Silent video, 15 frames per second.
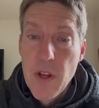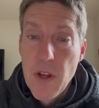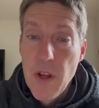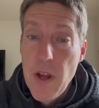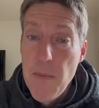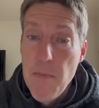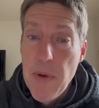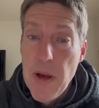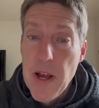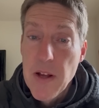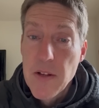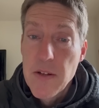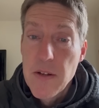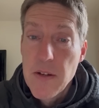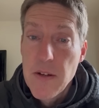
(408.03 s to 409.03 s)

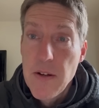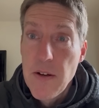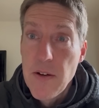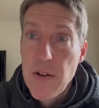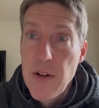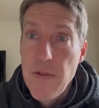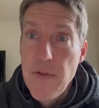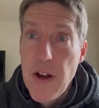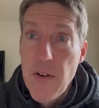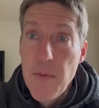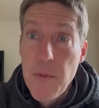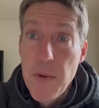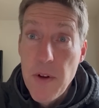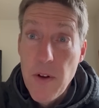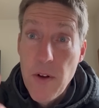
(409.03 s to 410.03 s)
impact on the
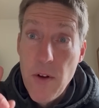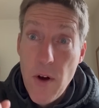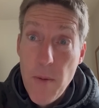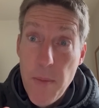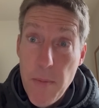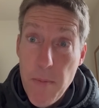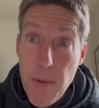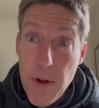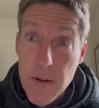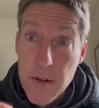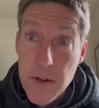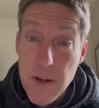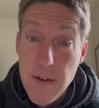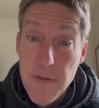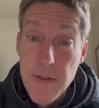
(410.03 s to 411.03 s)
environment. You've got to be
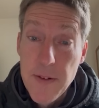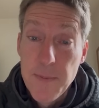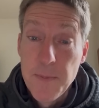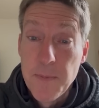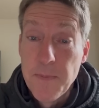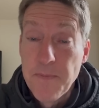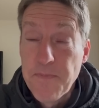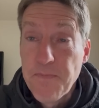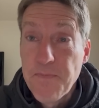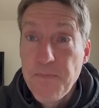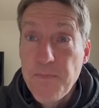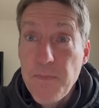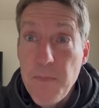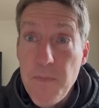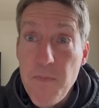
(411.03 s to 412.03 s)
positive
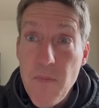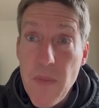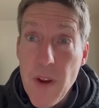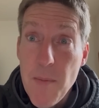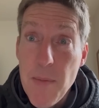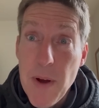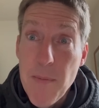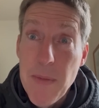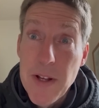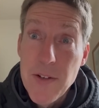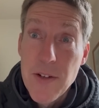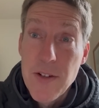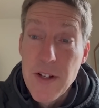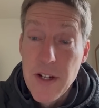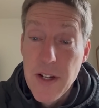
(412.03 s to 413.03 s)
about
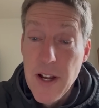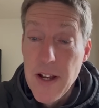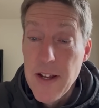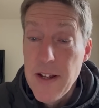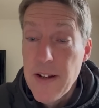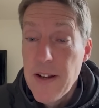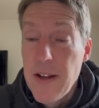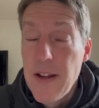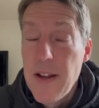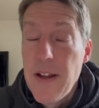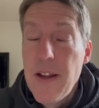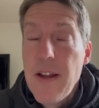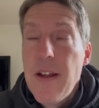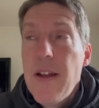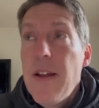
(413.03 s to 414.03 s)
Manchester United,
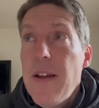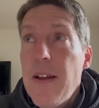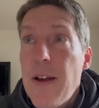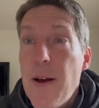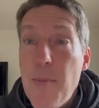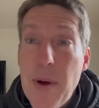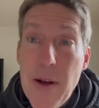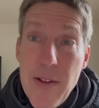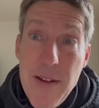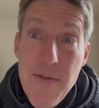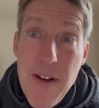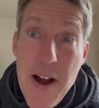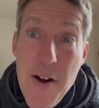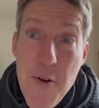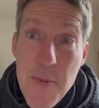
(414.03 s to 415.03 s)
about the
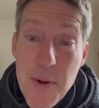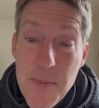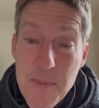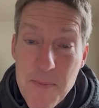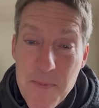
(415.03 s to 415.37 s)
environment.